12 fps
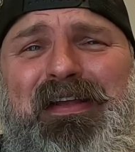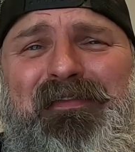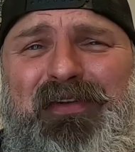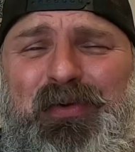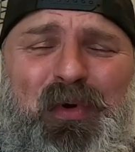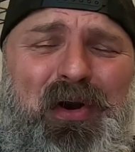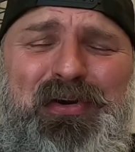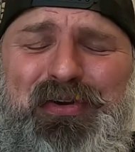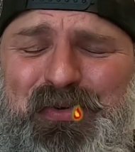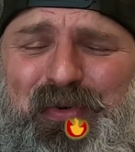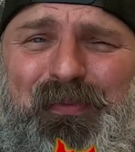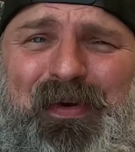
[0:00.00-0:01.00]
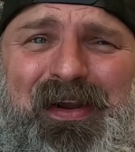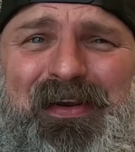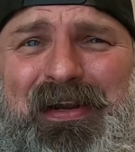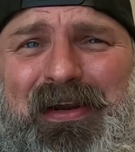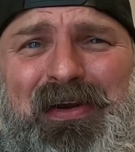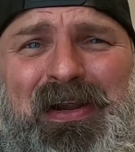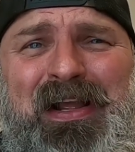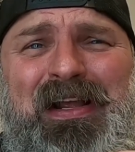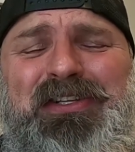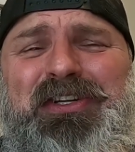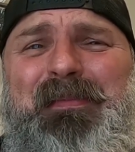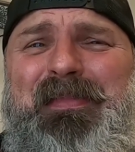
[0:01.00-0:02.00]
If you are new around here,
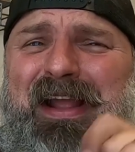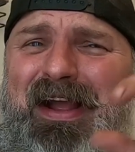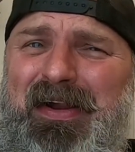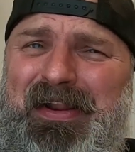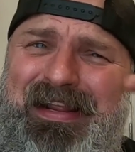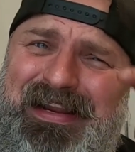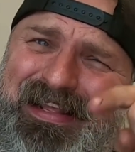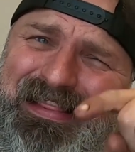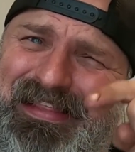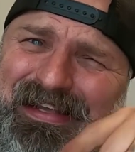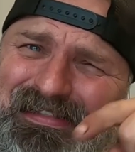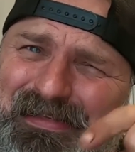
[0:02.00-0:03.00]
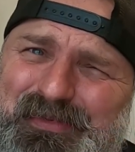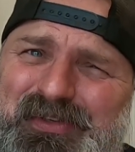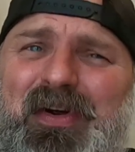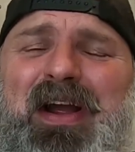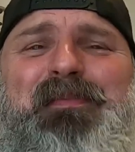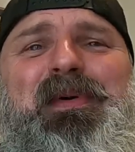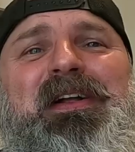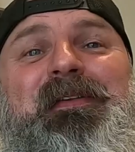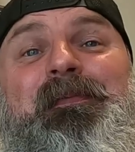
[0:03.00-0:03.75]
jump down and hit that subscribe button.